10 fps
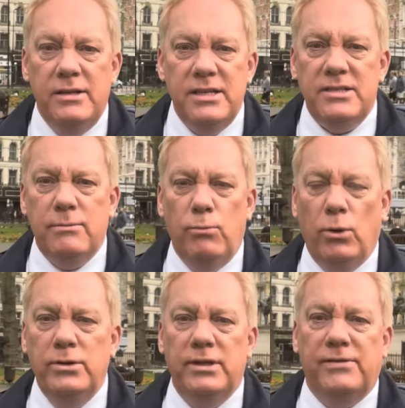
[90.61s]
There's some
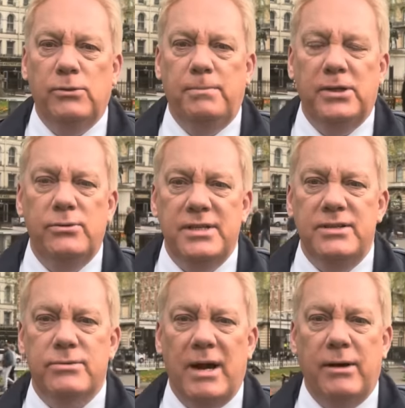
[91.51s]
wonderful
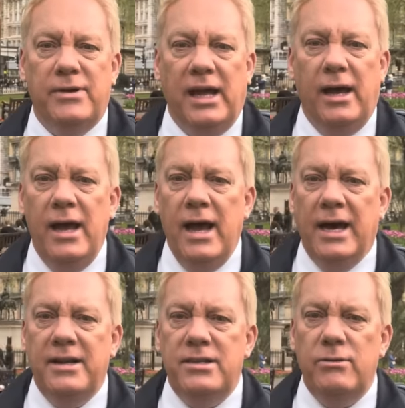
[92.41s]
buildings around here.
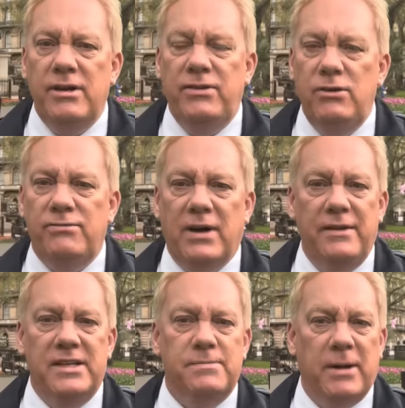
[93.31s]
And I don't know if you
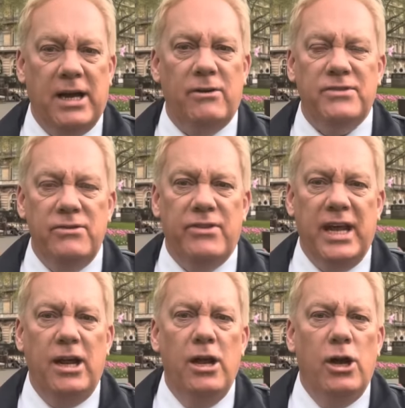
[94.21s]
find this, but I often think,